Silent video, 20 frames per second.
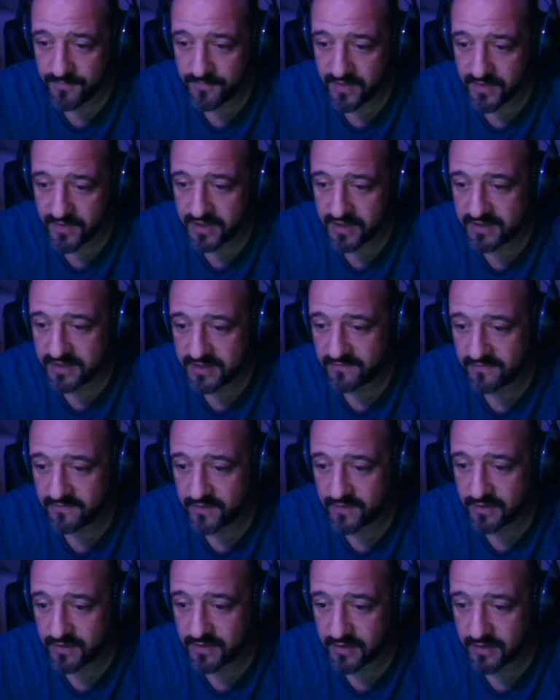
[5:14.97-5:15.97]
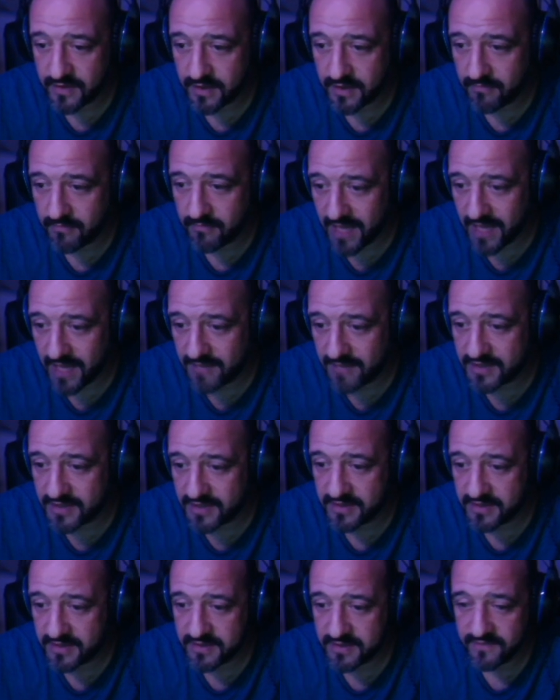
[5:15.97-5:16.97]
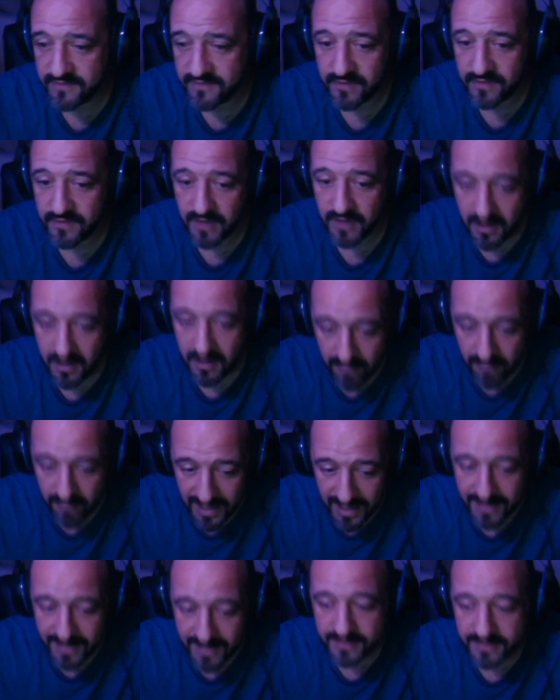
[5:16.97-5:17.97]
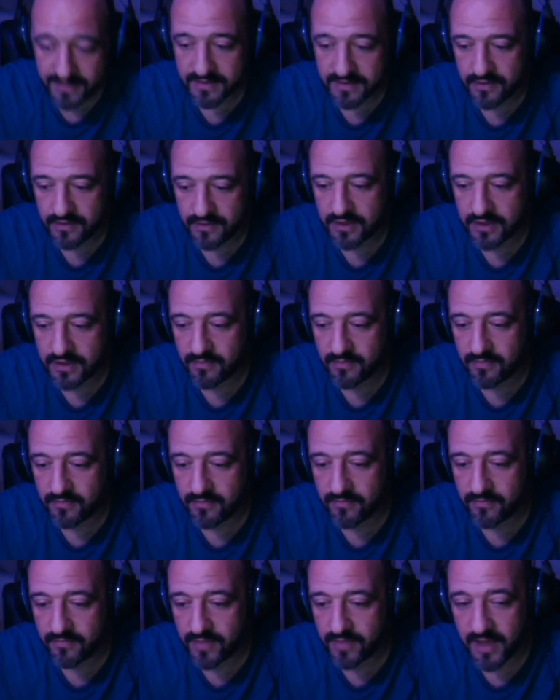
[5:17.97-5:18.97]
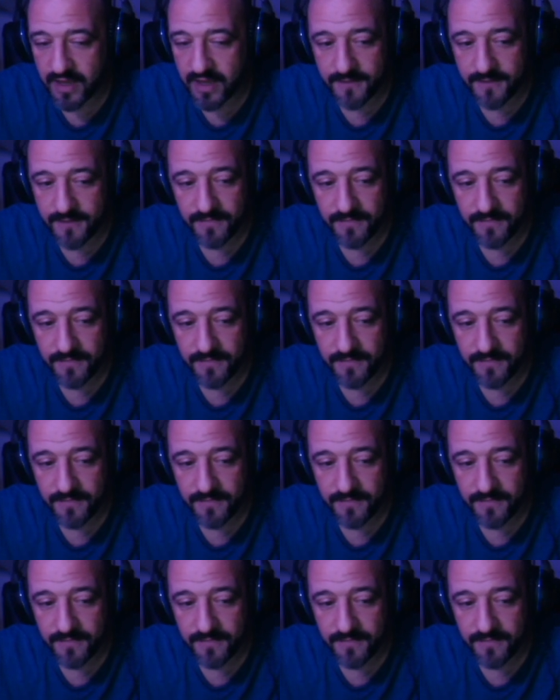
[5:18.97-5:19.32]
There's different maps and there's different planets that you can play,